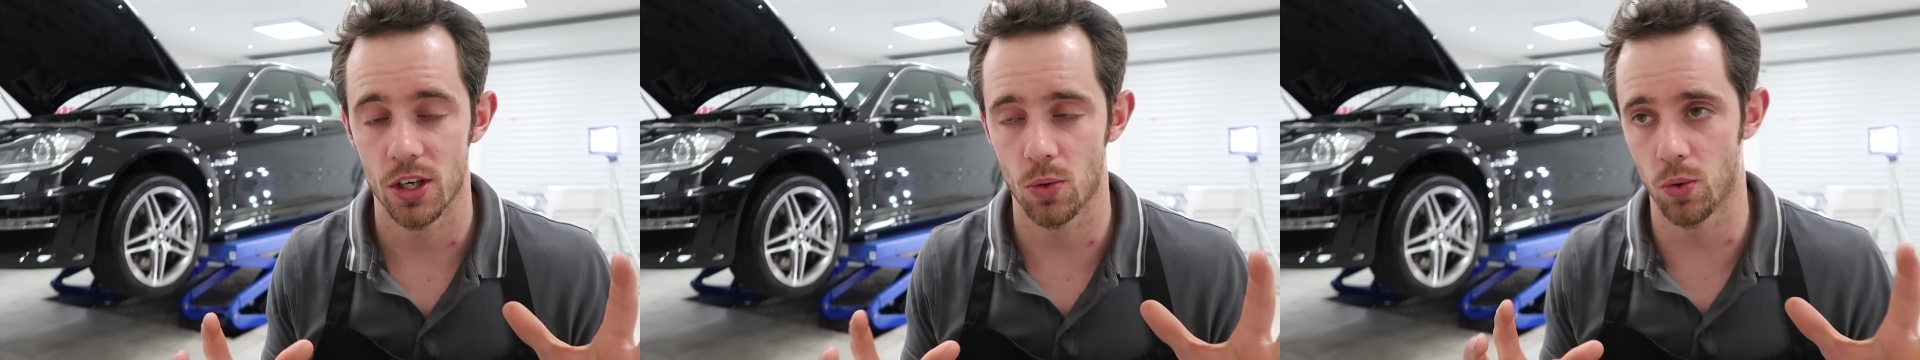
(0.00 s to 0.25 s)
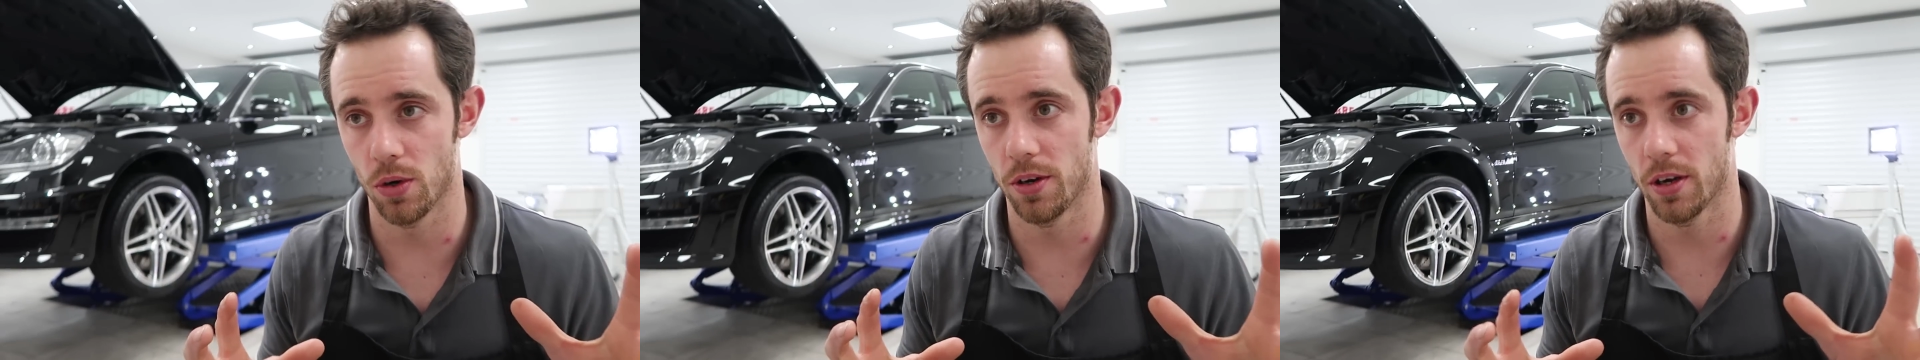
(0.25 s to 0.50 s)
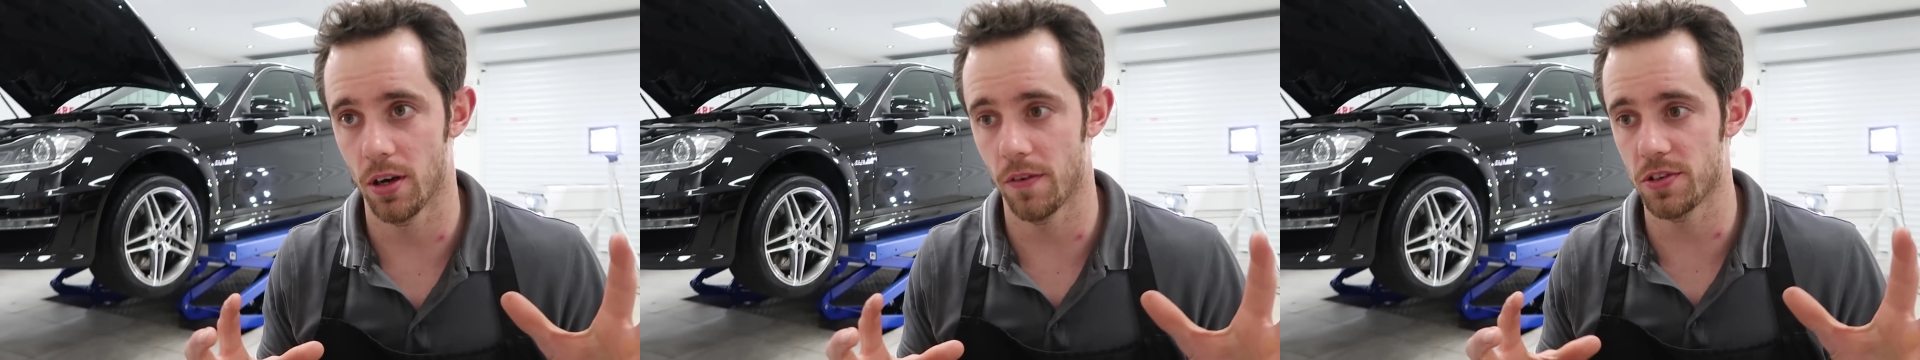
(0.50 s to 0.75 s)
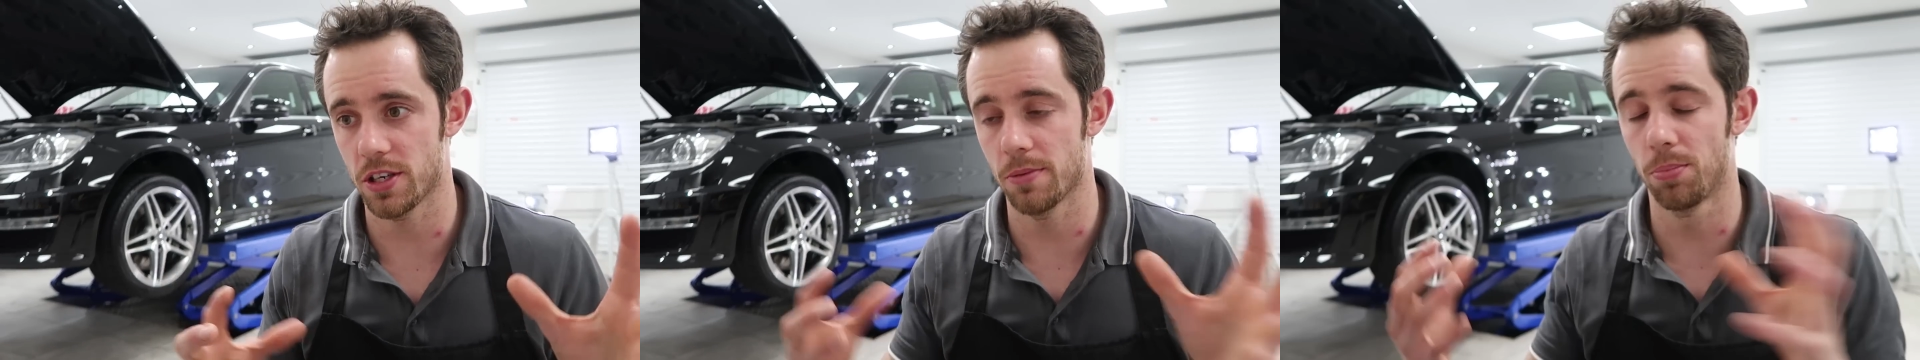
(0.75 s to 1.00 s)
would
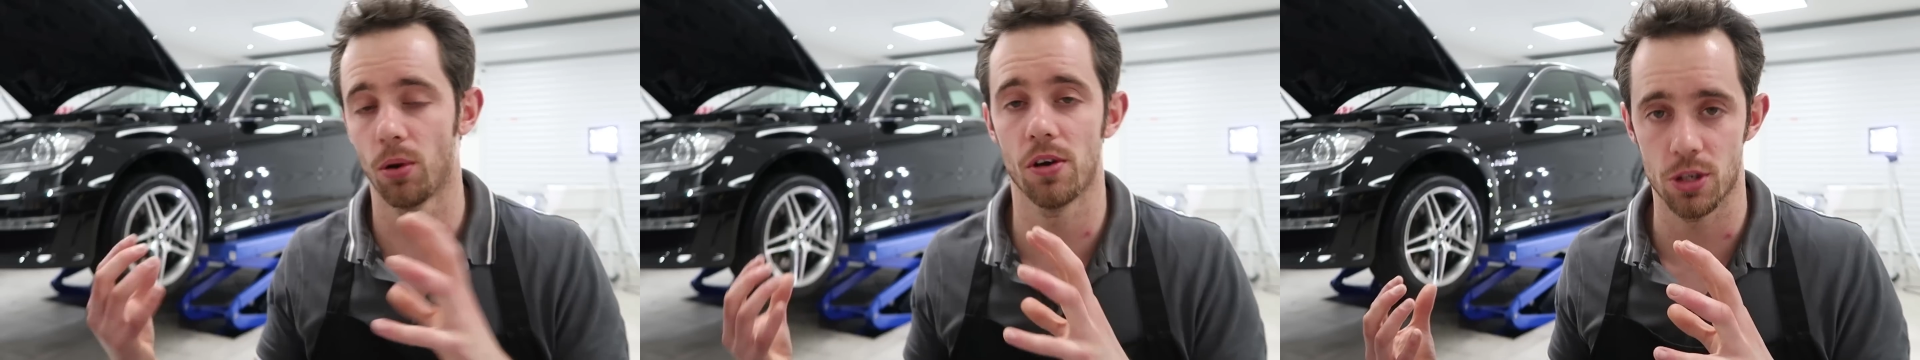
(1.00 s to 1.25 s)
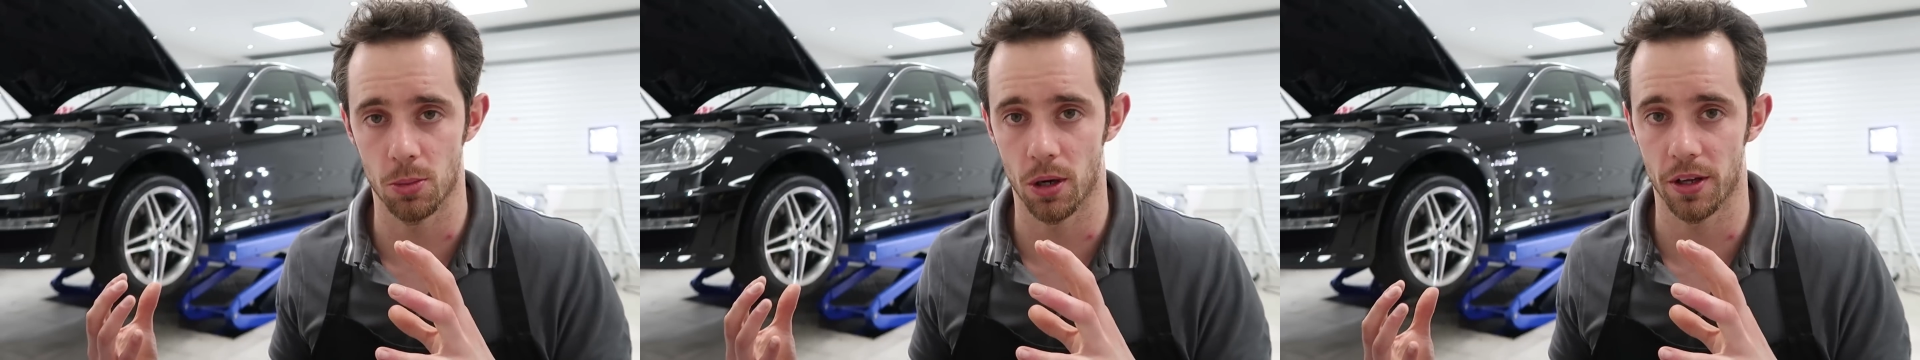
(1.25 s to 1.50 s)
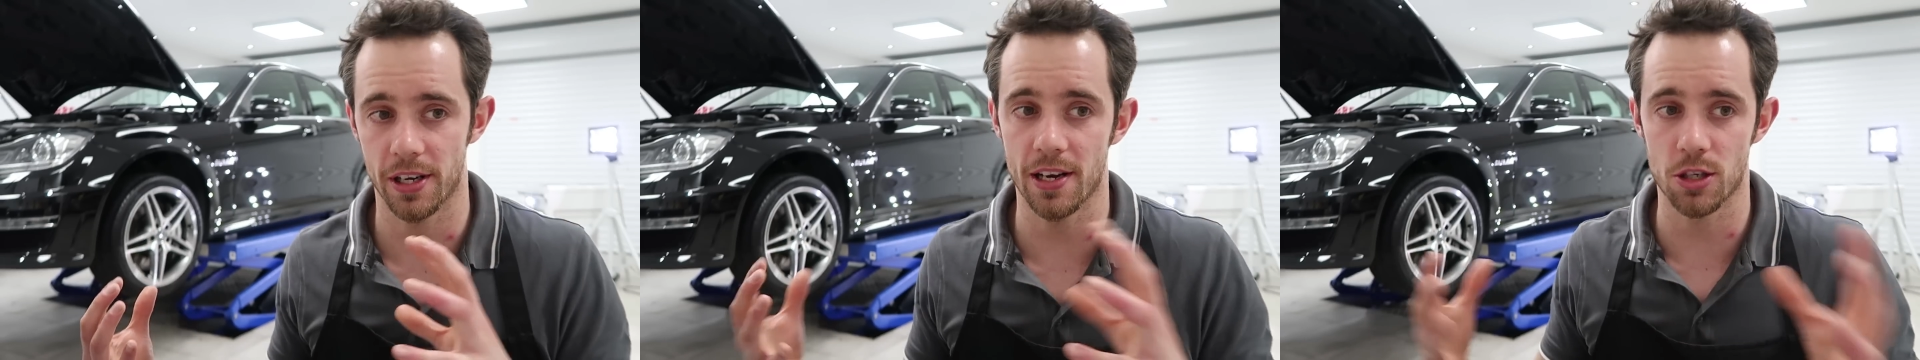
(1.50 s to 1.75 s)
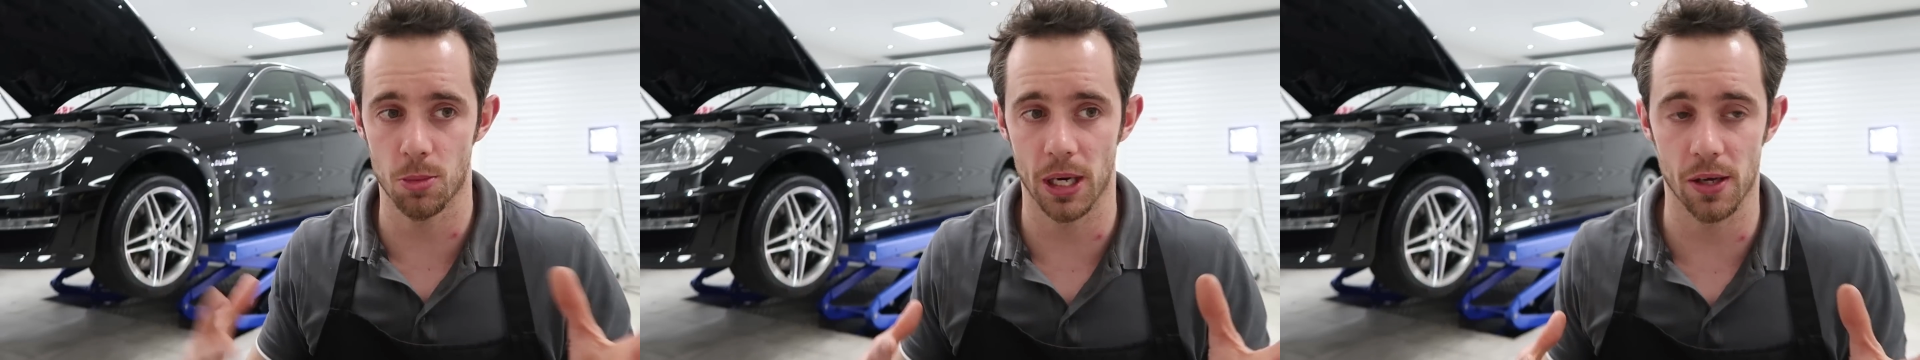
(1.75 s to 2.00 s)
obviously employ someone and
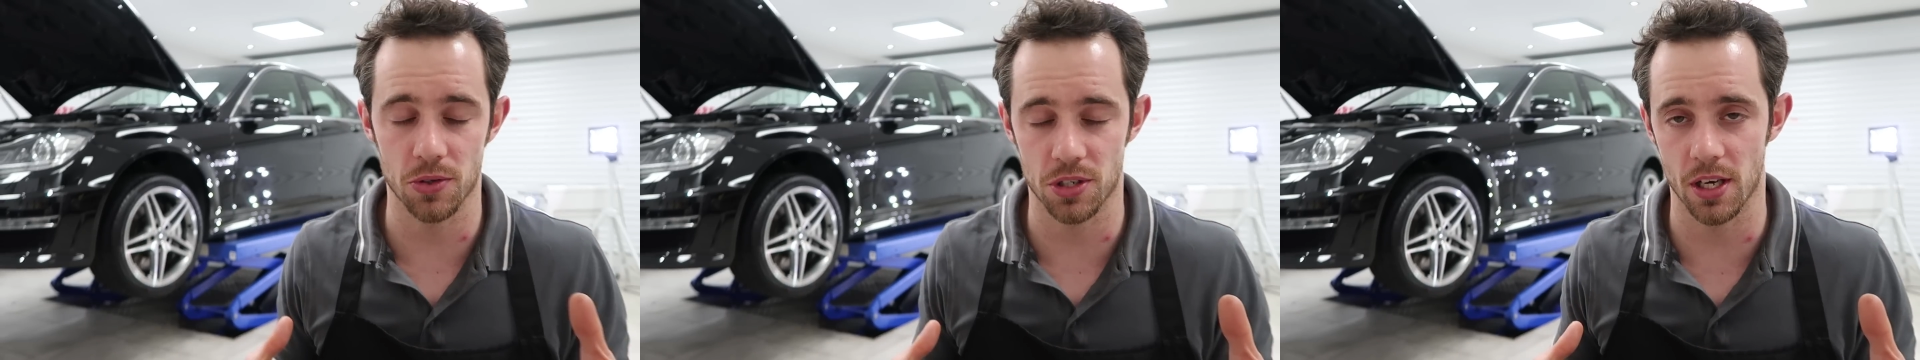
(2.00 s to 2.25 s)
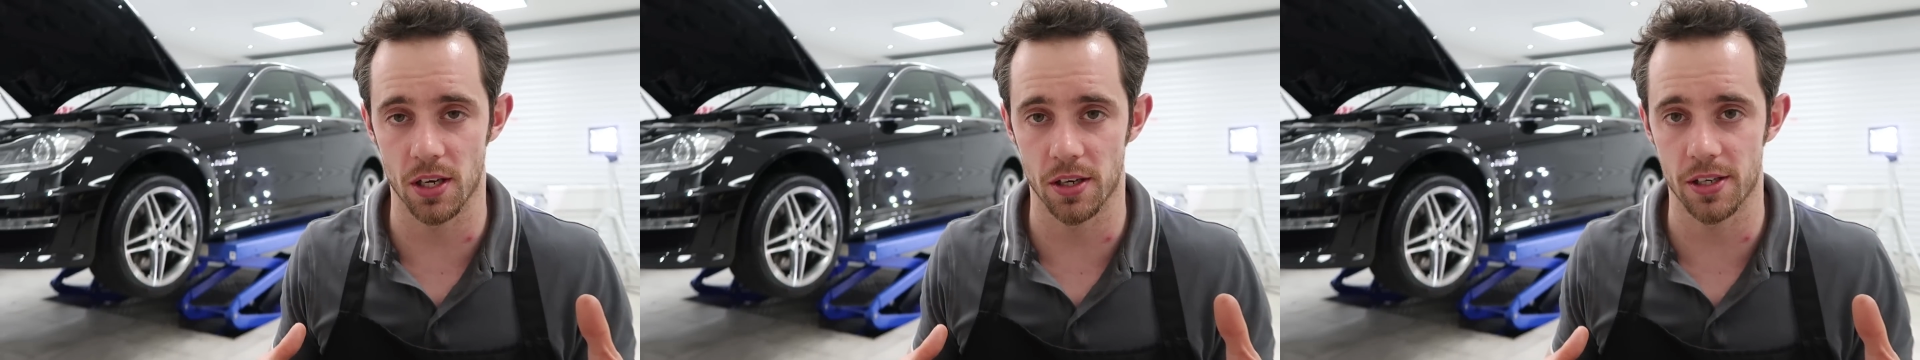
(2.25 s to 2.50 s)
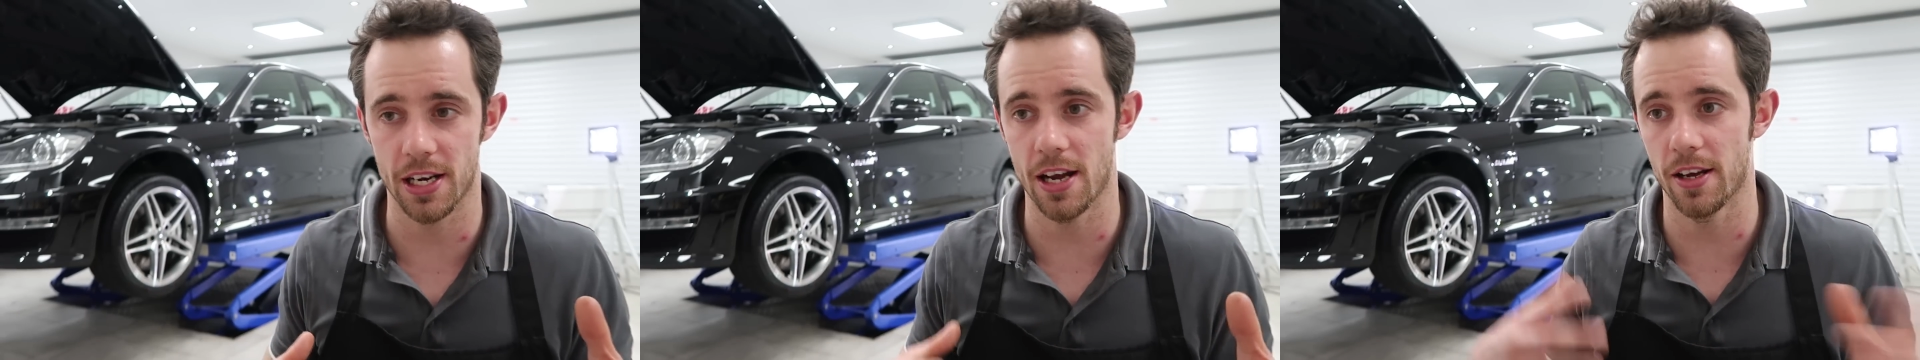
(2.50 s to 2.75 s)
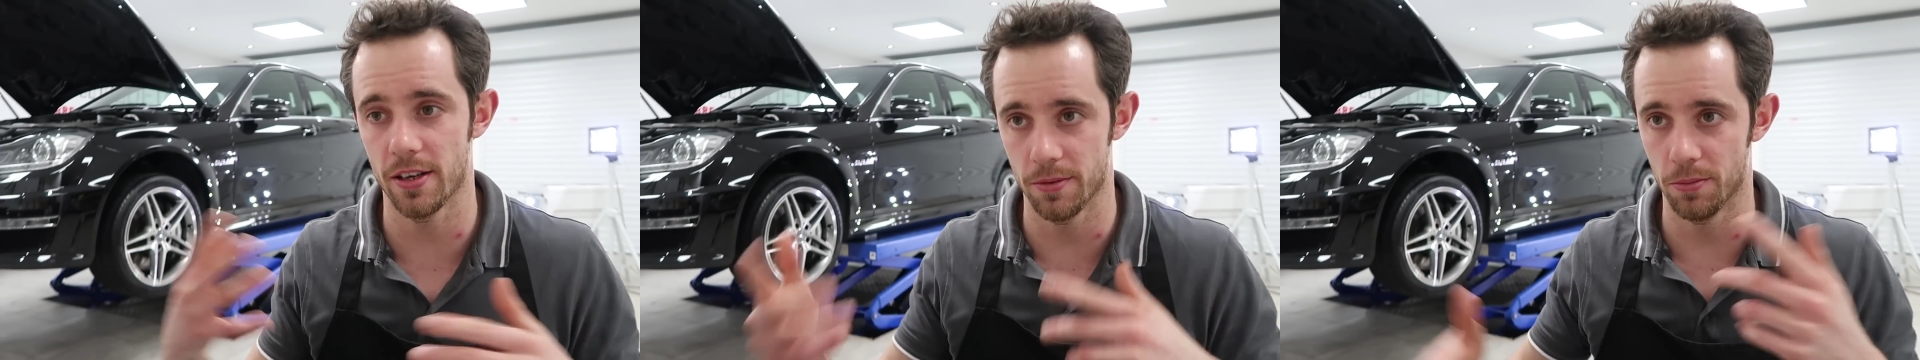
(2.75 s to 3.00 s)
get someone else in and get